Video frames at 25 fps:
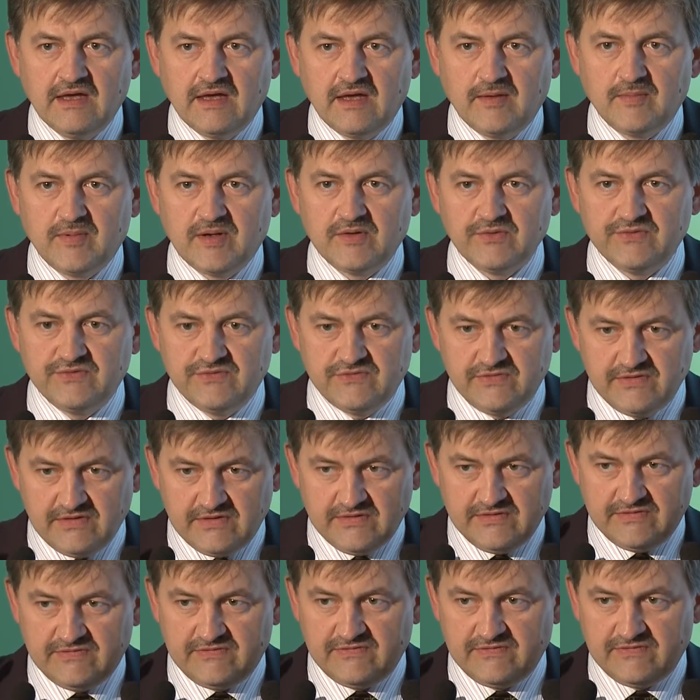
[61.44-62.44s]
about
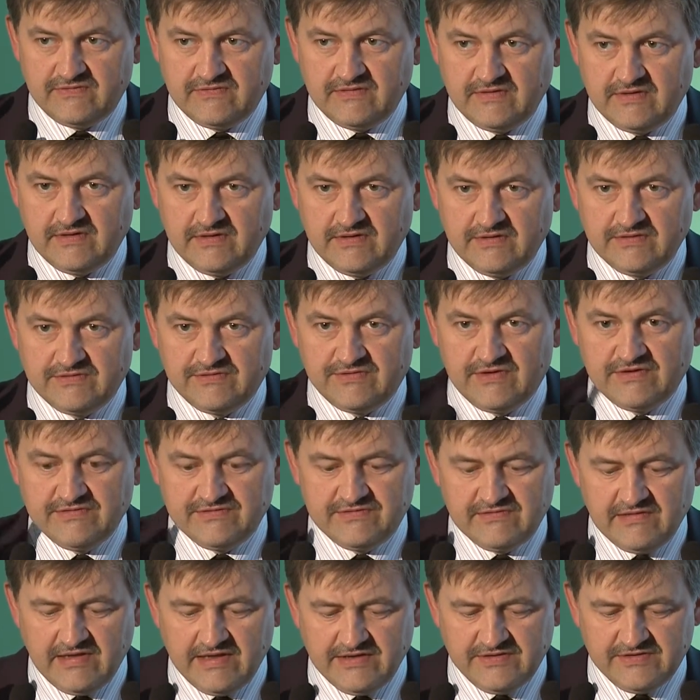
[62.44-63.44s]
these
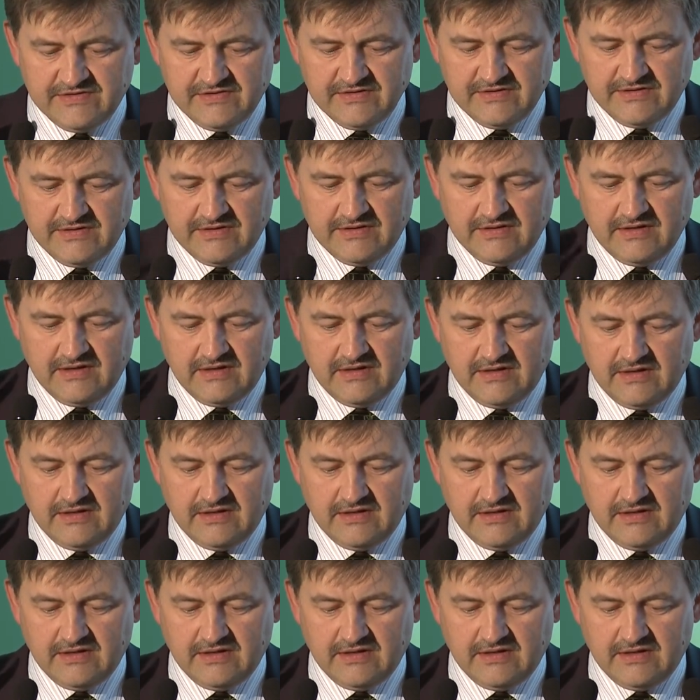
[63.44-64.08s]
translation